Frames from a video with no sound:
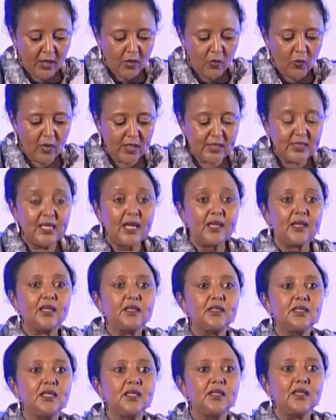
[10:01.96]
were
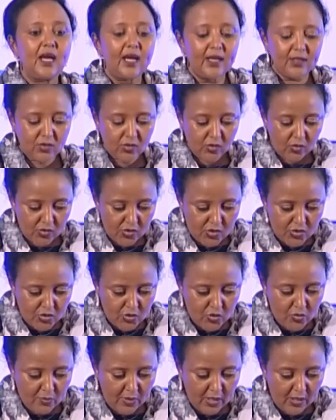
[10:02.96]
targeted at
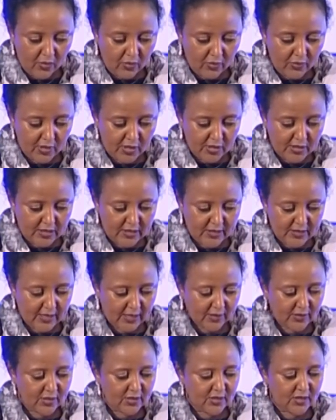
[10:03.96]
consumer-oriented
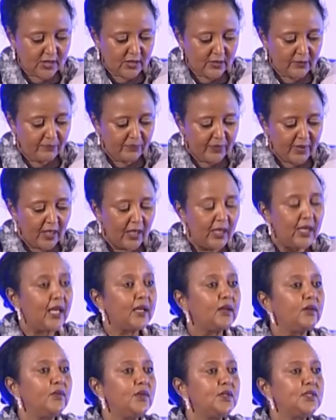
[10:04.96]
sectors
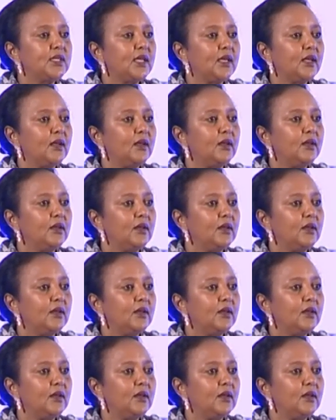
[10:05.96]
like retail